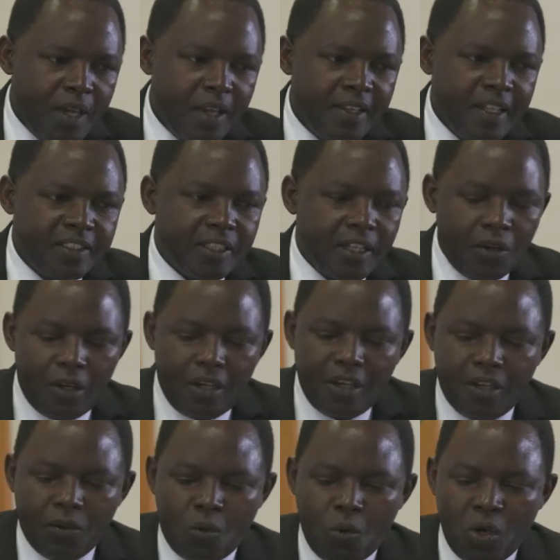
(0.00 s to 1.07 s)
That's
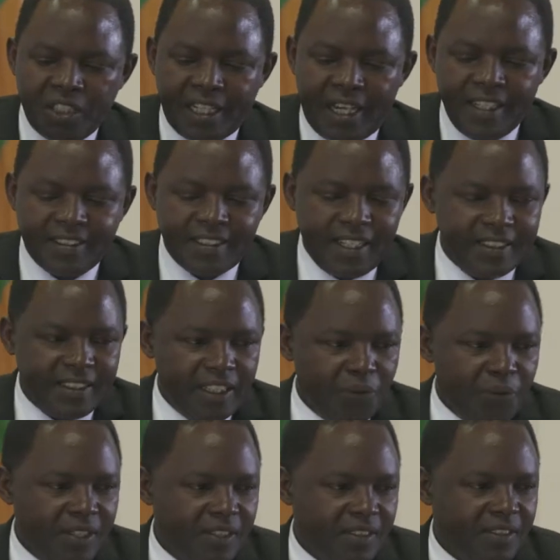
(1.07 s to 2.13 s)
what I started
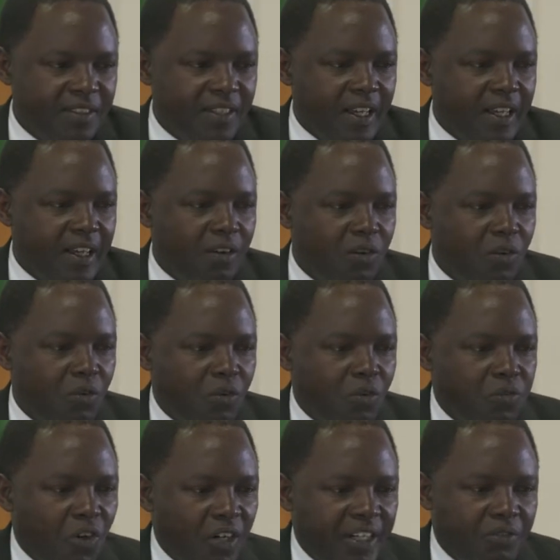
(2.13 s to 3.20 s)
with. Is
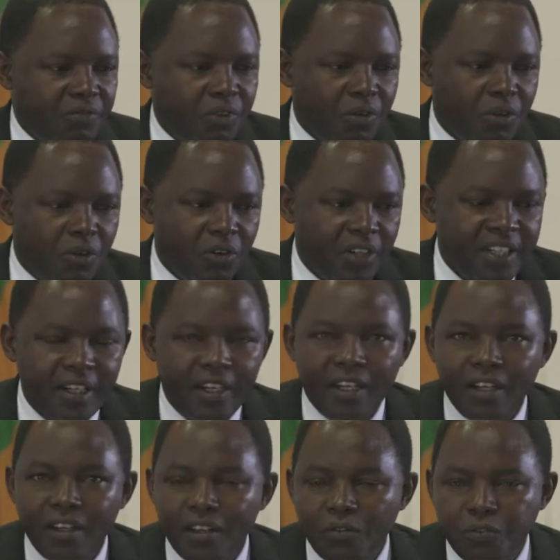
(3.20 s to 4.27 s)
fodder
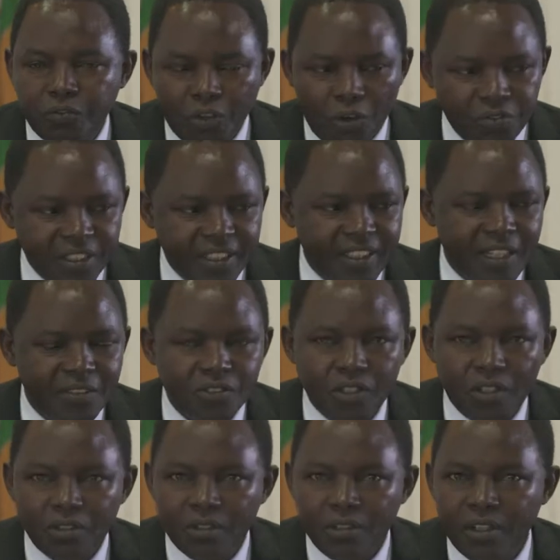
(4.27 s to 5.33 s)
for feeding
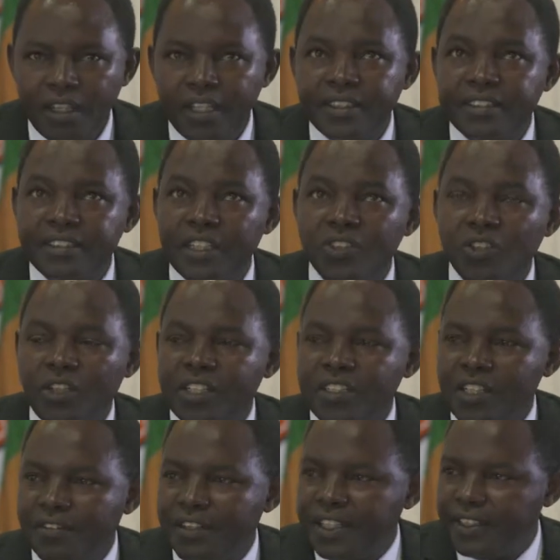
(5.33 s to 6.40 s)
livestock. It takes only
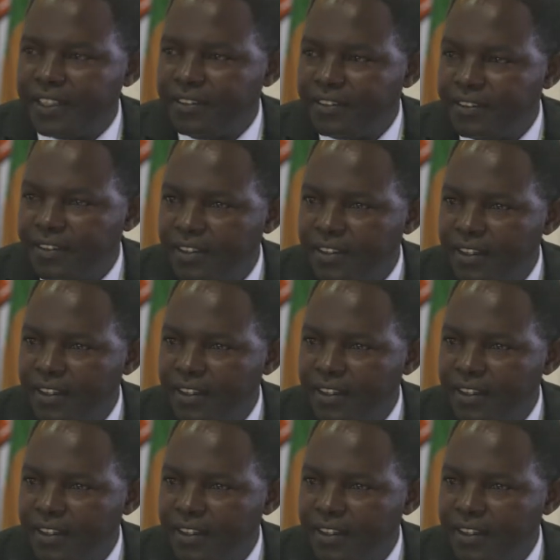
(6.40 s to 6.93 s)
7 days,